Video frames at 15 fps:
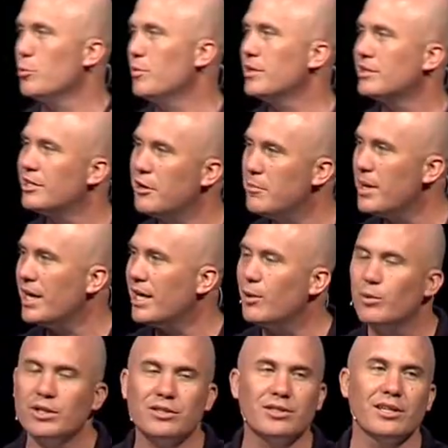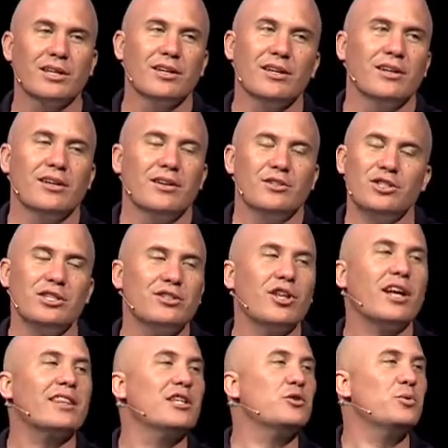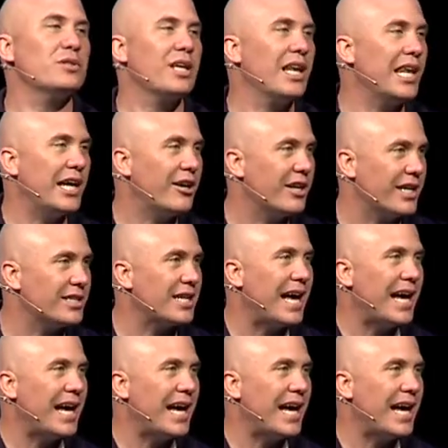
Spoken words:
this committee, just thought this was hilarious.